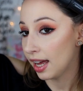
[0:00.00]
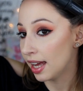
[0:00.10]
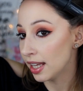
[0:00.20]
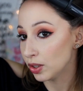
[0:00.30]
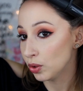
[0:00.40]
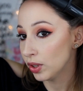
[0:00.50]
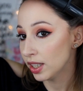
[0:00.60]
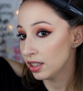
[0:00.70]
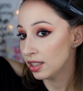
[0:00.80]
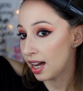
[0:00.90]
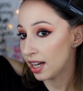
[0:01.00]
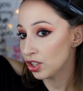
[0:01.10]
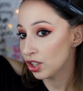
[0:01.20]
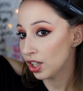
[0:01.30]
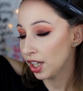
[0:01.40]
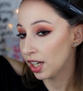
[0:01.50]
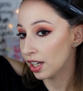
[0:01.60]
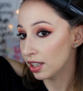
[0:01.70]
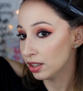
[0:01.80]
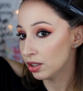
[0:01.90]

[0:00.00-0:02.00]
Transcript: and you can touch your hair